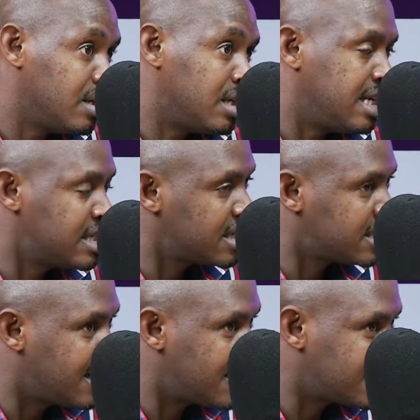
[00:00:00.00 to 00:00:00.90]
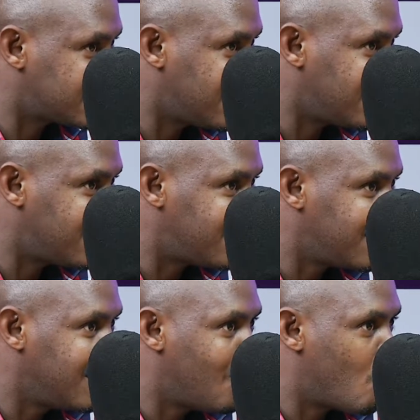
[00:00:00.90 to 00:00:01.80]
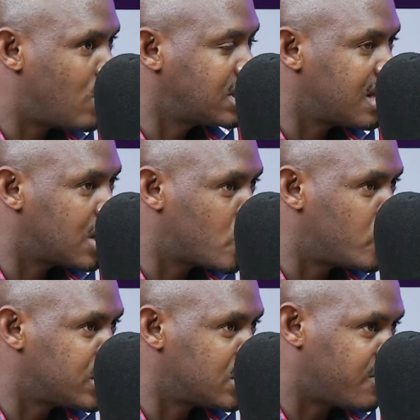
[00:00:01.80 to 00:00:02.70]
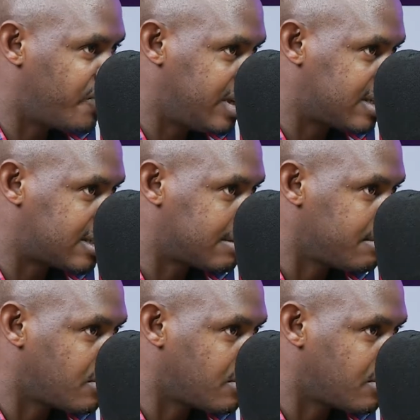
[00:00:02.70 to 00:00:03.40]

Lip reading: Let us understand what are the causes of this.